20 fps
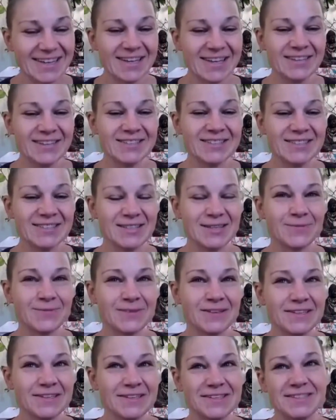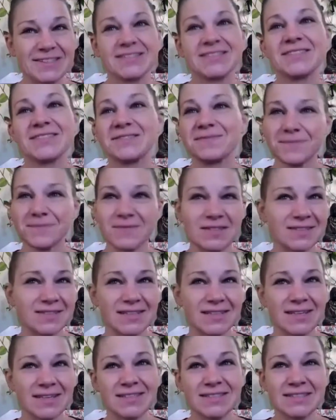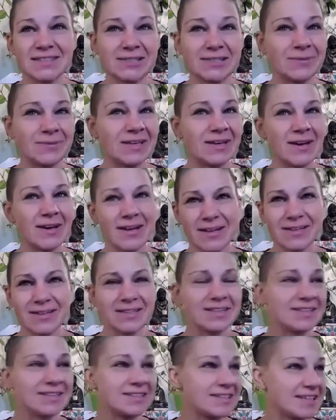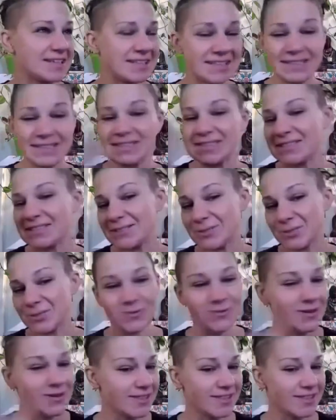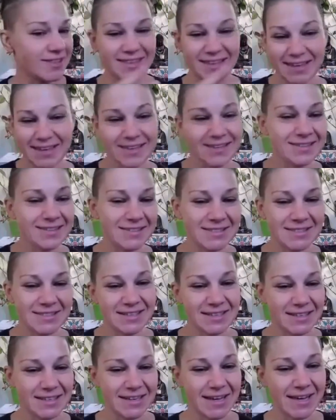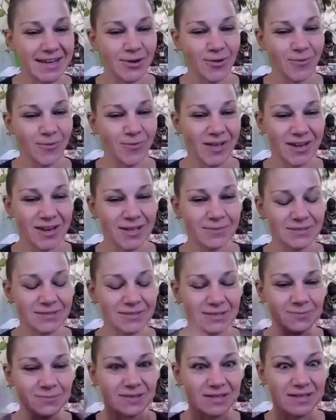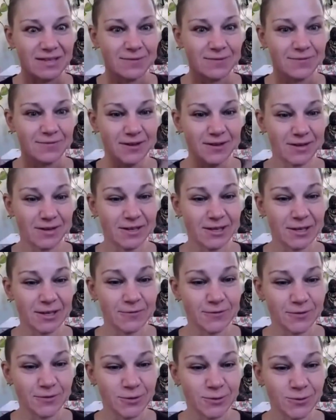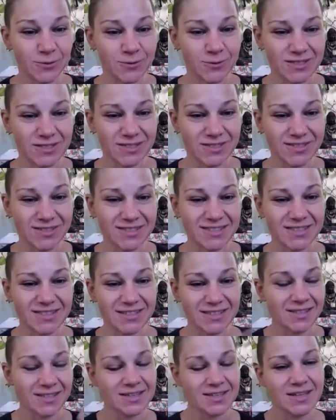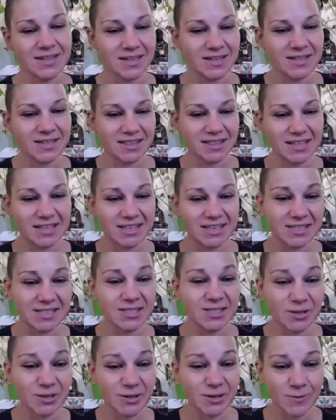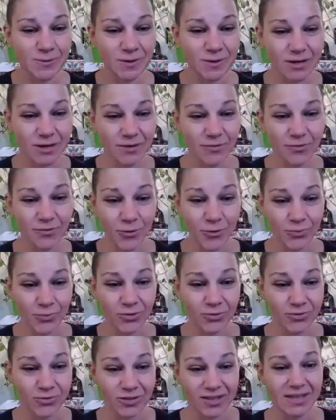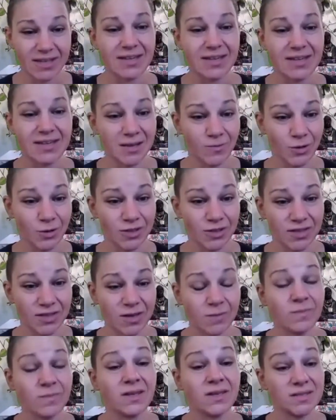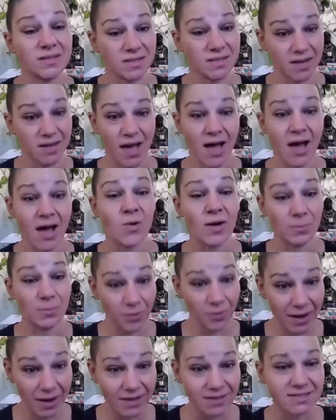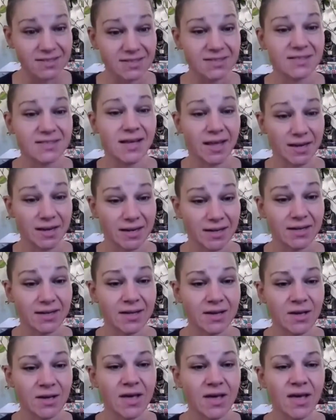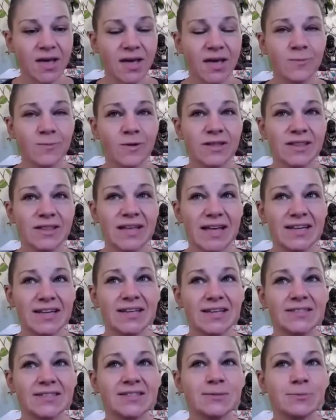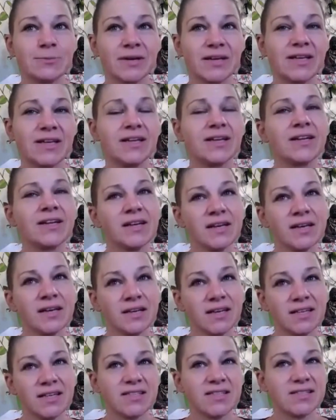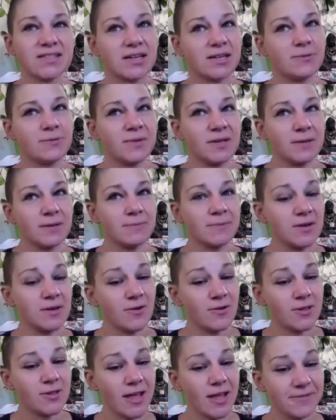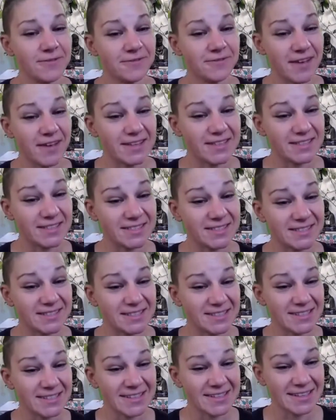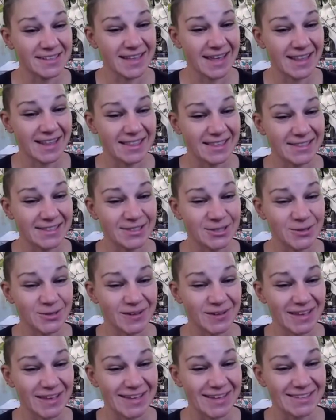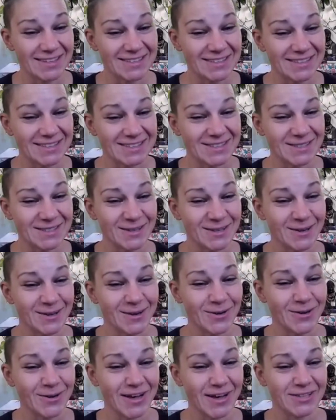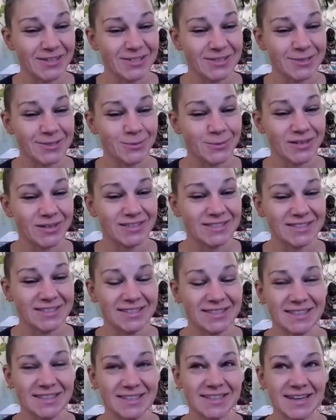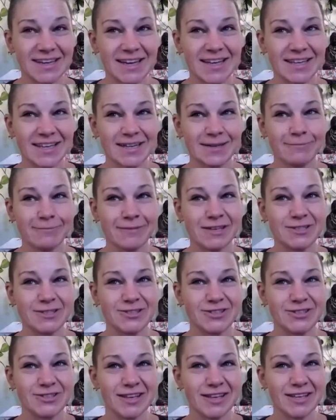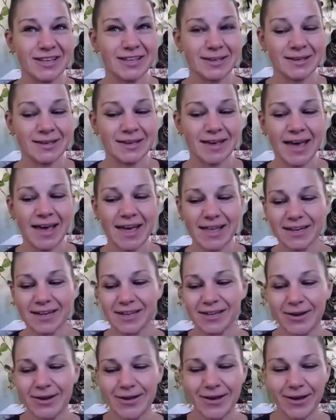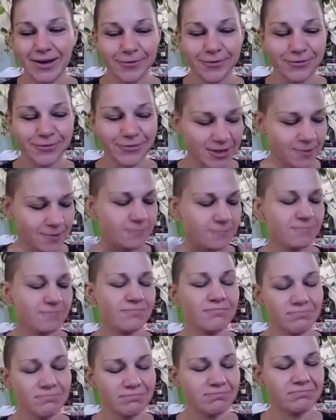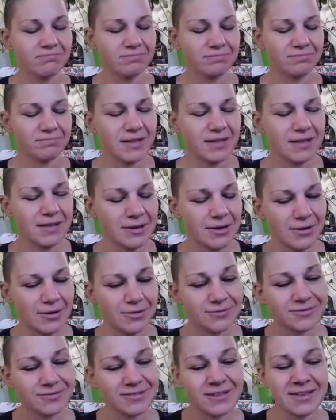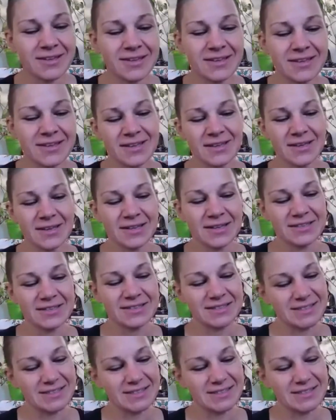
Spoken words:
It was like, because he's gonna see me hug and kiss and do all the things, and I don't want him to be very confused. I was like, the kids are aware of open relating and what that means and how I practice that and what that is, but it's gonna be a big old love fest at this showcase. So I just wanted to kind of make sure that he had enough, you know, it's